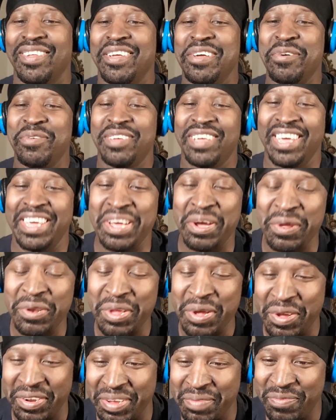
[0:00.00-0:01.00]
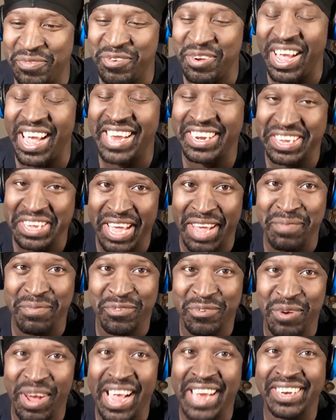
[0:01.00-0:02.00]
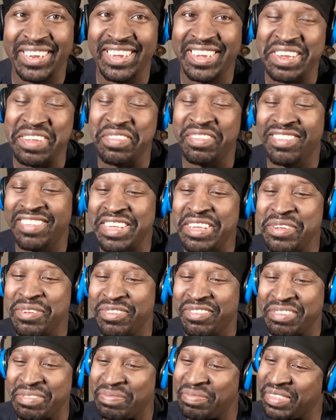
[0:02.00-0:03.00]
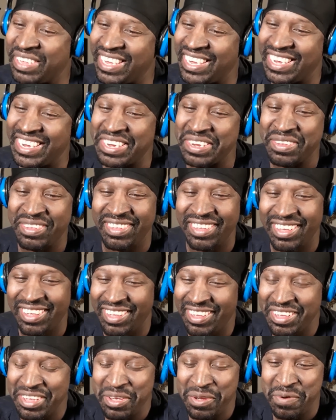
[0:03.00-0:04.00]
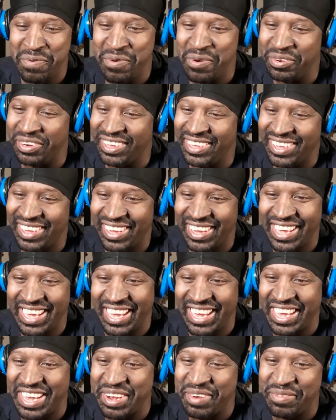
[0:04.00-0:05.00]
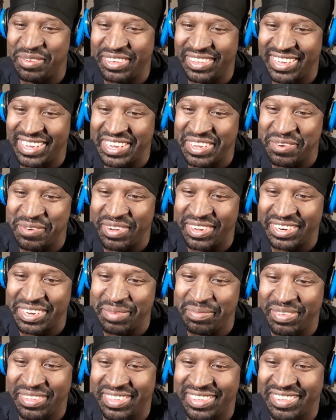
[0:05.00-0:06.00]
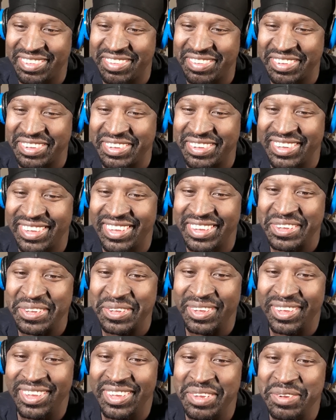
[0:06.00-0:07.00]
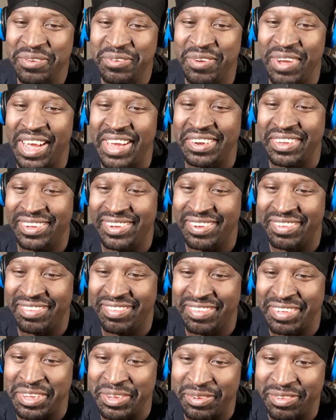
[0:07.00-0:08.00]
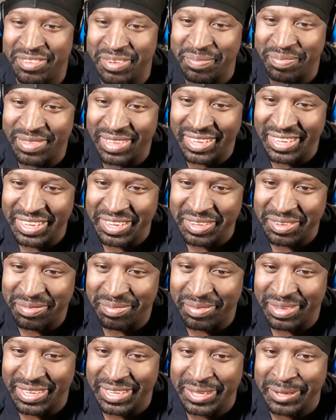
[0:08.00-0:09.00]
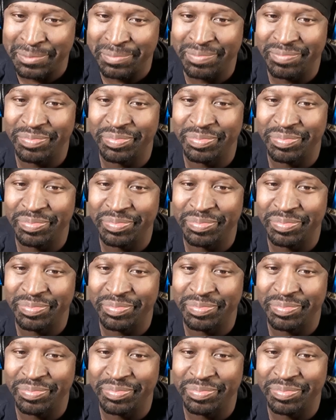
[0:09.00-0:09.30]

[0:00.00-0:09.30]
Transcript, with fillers: Okay, hold on. I'm trying to I'm trying to conceal some things. I want to get everything away. Let me just see. Trying to conceal some things, man.